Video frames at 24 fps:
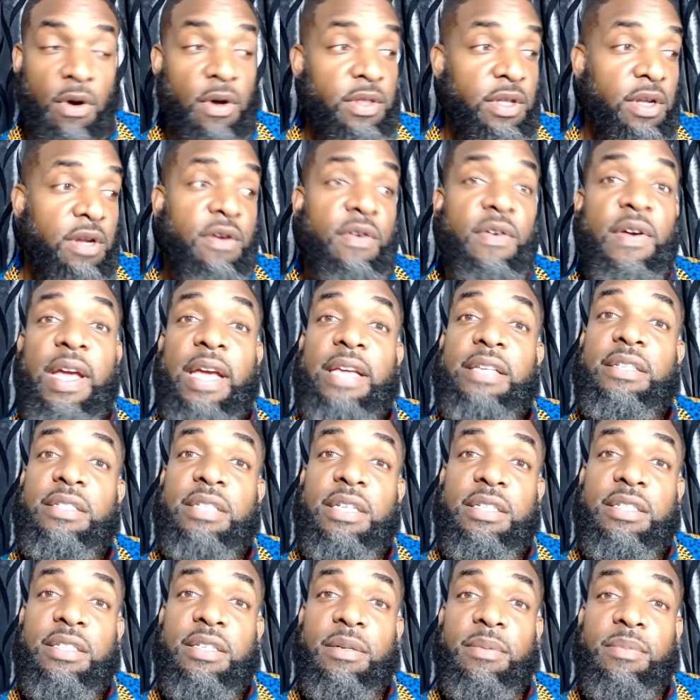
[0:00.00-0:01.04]
Or they create
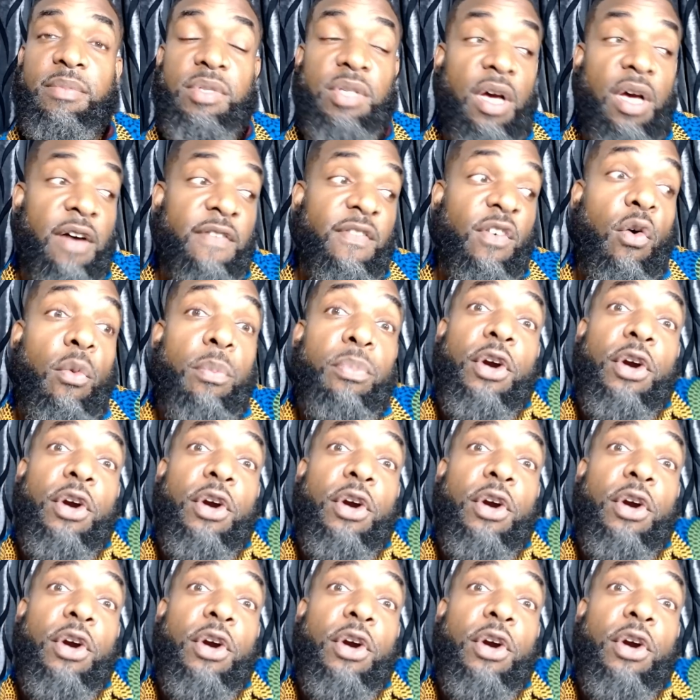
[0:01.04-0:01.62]
systems of